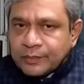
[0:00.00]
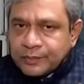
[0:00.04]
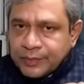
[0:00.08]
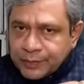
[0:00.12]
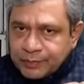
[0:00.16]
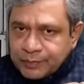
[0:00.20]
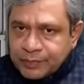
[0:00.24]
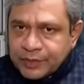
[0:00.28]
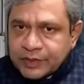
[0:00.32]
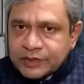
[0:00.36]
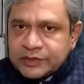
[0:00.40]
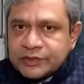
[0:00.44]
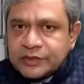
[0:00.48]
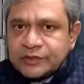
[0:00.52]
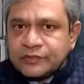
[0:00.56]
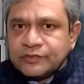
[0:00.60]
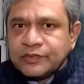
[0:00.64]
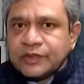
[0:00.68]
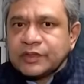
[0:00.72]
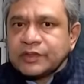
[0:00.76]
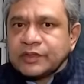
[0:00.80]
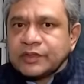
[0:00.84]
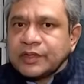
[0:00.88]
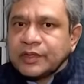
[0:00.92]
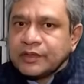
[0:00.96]
preparation
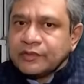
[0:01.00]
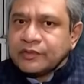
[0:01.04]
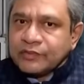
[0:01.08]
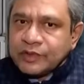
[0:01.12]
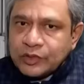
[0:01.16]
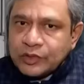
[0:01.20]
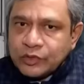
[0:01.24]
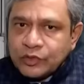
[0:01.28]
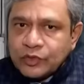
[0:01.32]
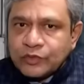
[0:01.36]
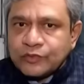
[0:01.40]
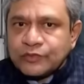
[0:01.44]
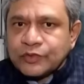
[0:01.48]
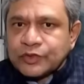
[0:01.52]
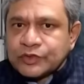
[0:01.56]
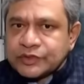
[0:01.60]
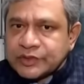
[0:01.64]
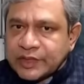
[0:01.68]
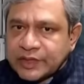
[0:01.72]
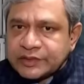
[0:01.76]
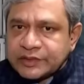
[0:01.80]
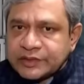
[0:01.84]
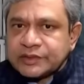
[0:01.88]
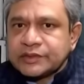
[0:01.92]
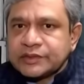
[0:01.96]
work, then we'll go for
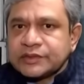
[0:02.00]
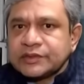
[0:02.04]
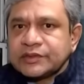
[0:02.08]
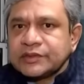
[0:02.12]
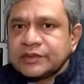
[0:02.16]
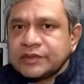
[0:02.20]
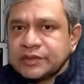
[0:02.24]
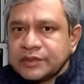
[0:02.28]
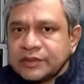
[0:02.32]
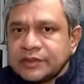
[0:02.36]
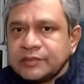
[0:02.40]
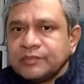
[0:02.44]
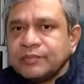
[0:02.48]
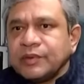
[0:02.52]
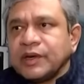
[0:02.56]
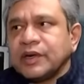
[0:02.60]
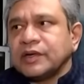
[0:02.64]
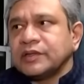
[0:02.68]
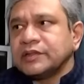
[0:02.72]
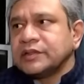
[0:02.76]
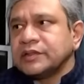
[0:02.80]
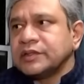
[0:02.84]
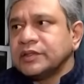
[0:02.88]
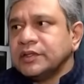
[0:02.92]
sanctions and other part.